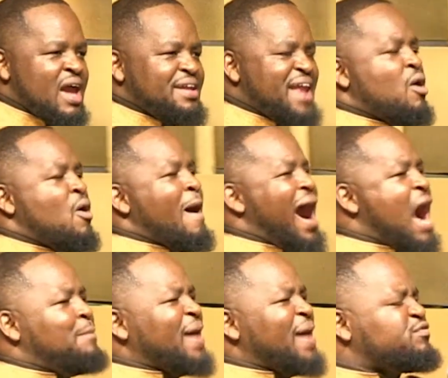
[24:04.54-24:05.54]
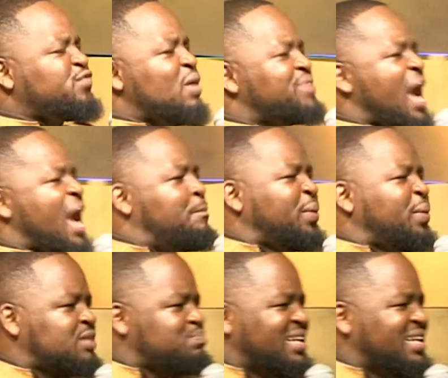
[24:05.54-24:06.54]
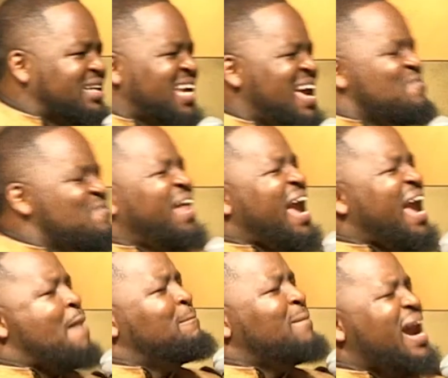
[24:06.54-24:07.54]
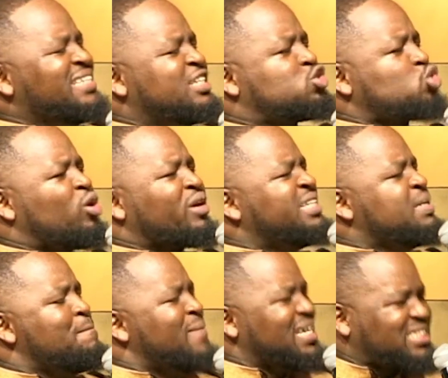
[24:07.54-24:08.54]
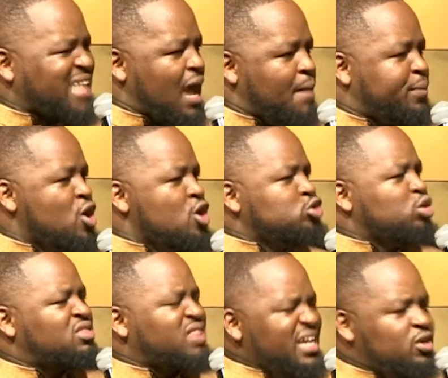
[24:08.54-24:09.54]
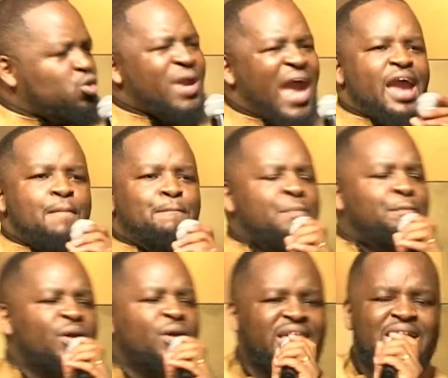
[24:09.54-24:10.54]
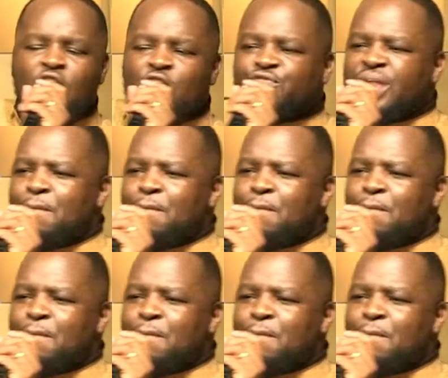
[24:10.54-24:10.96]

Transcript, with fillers: Now, apart from the appointment, their mind is already messed up to think we are a people eh, of the